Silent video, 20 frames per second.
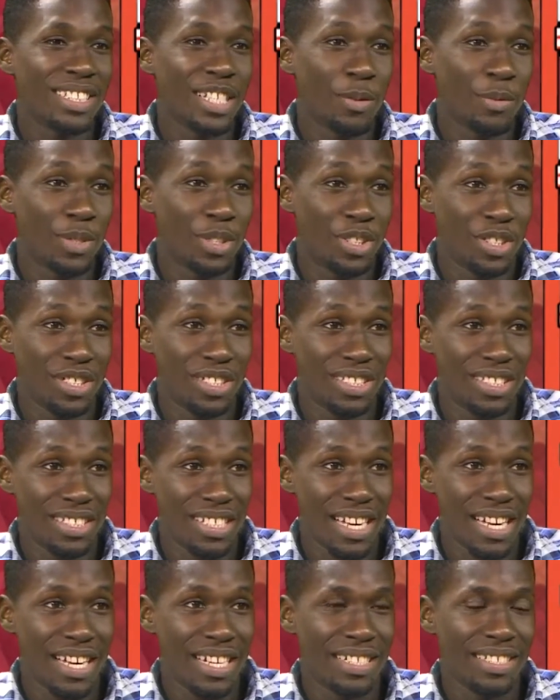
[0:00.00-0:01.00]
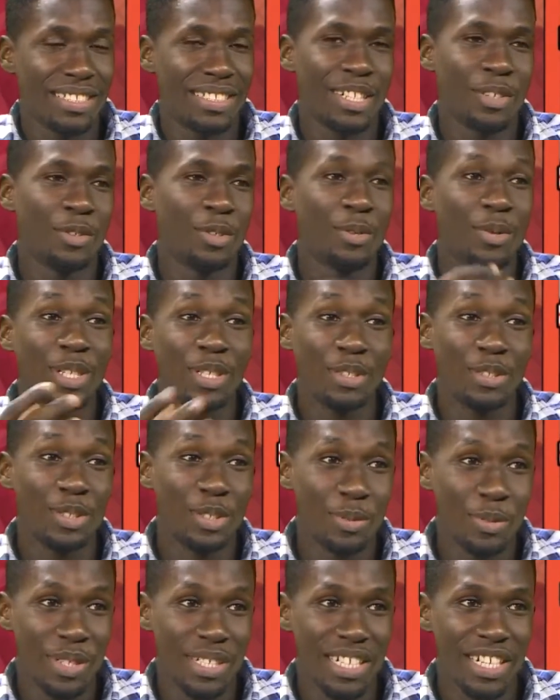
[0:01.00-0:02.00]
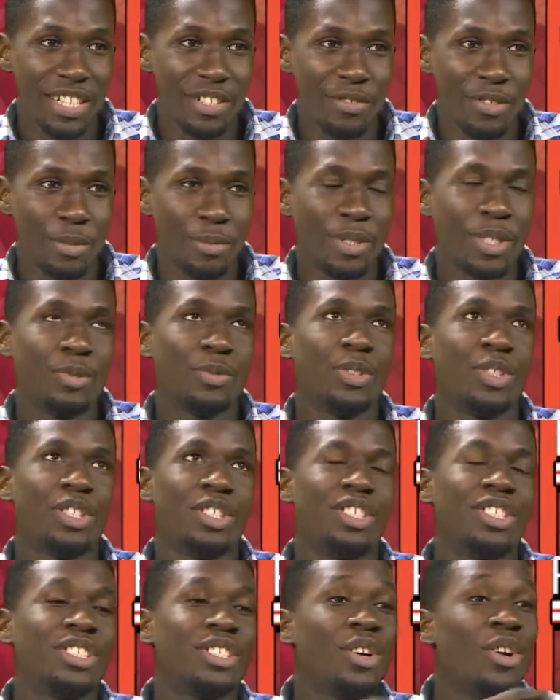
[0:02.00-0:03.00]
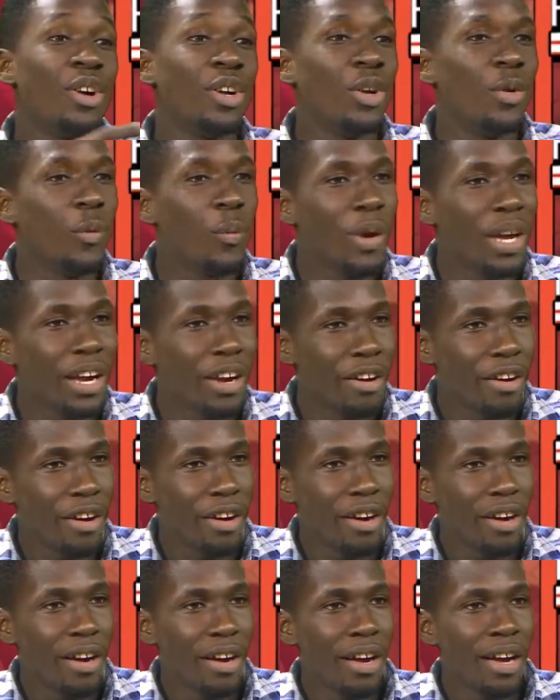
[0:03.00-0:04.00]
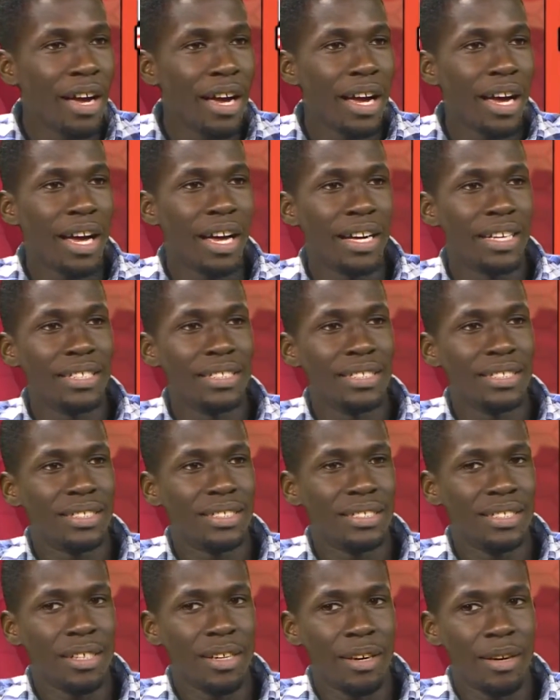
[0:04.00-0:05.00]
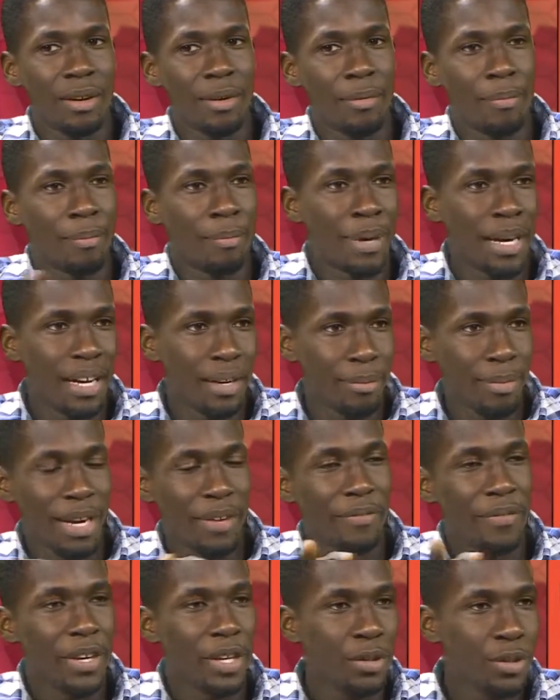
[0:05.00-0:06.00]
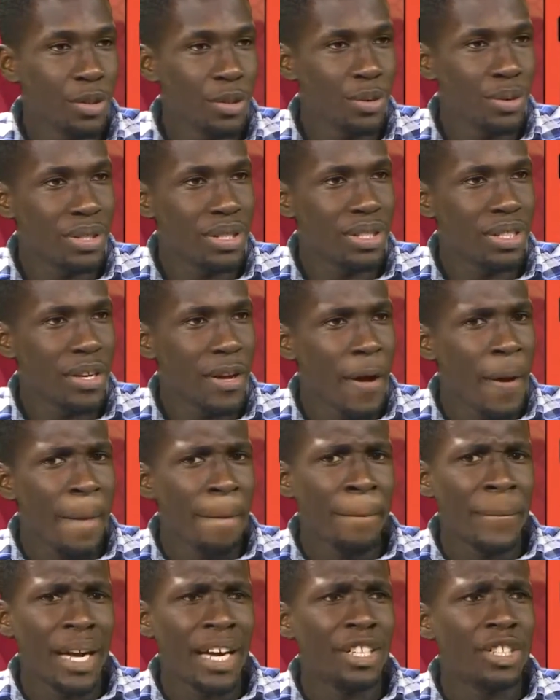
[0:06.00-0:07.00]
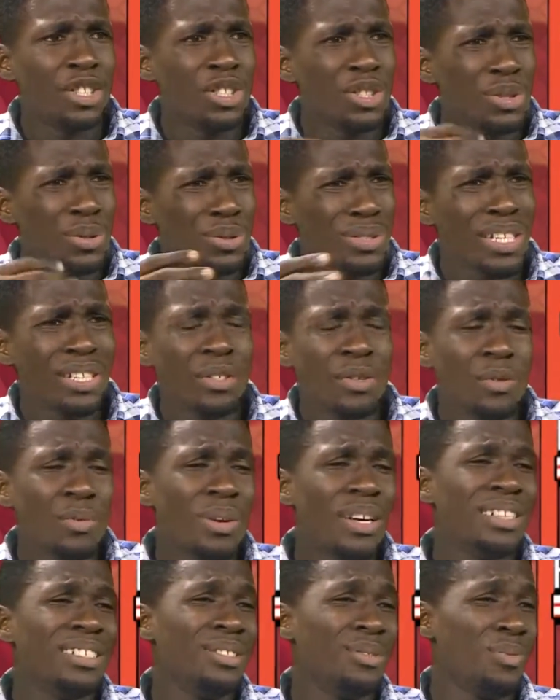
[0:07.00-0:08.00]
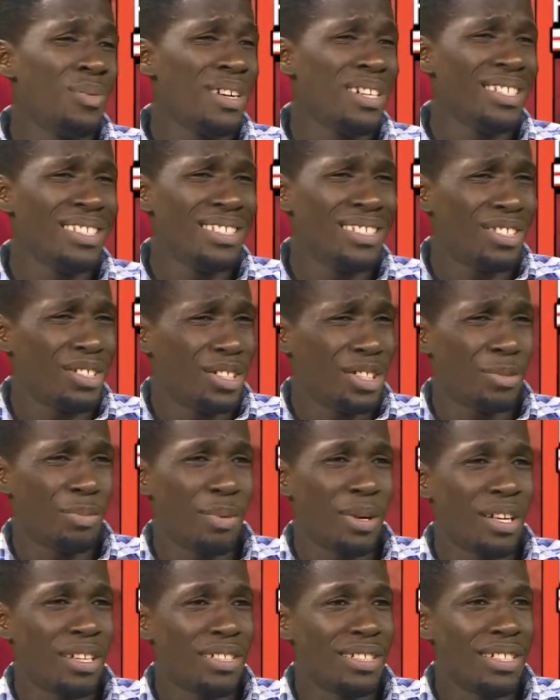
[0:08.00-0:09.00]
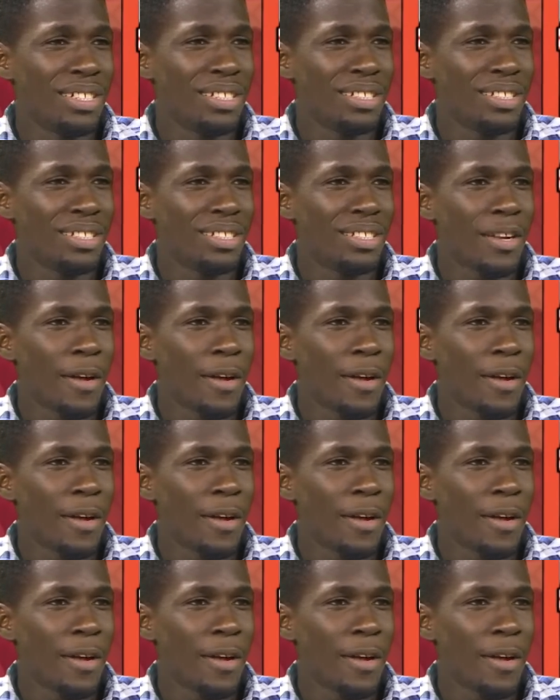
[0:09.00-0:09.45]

I was just as, I don't want to use the word ignorant, but was just as unaware as my fellow youths. I didn't want to touch politics.